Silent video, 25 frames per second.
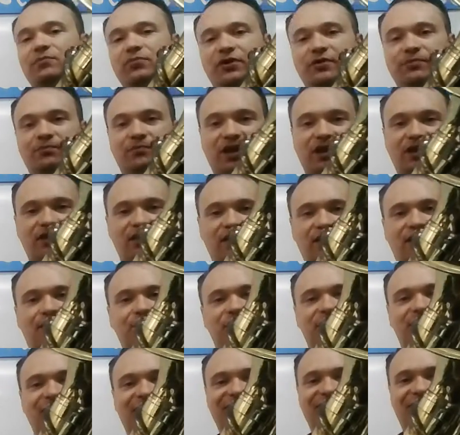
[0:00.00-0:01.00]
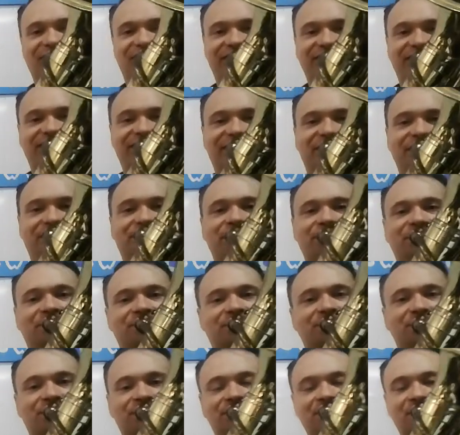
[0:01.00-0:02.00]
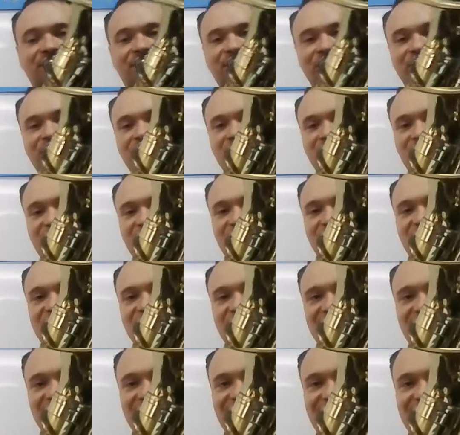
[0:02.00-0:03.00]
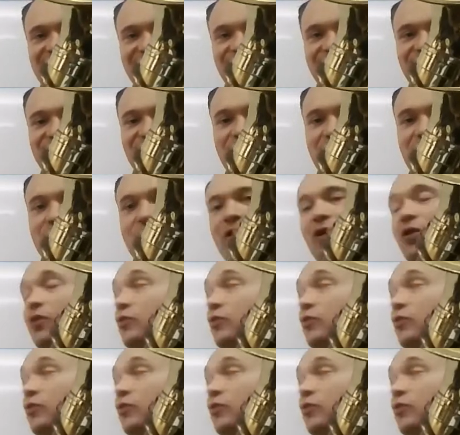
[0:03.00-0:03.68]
put my thumb in that ring. Okay, so